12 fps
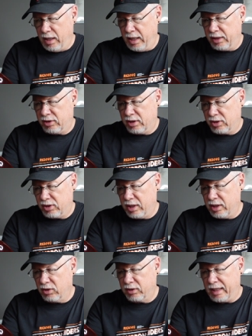It's
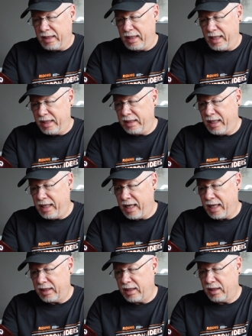distilled in
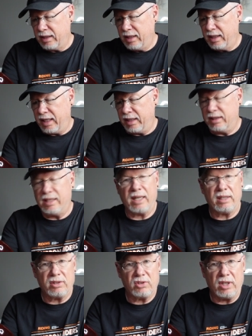Indiana and
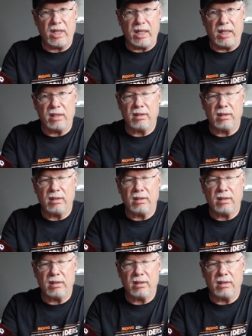Tennessee.